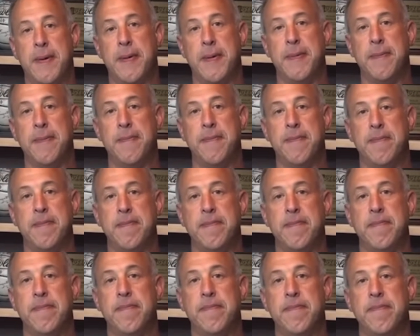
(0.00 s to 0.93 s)

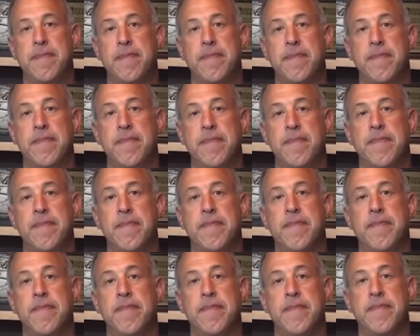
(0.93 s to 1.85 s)

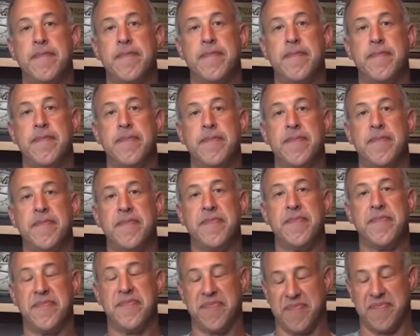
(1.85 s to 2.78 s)

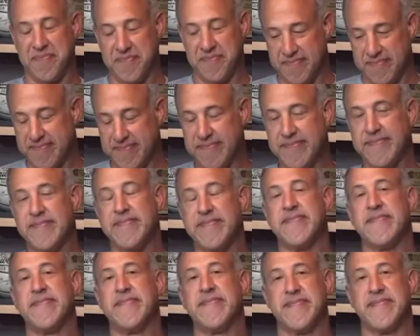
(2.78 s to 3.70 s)

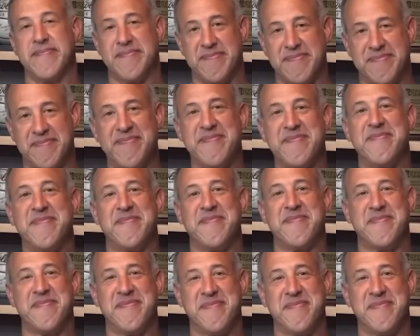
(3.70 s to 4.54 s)
[no speech]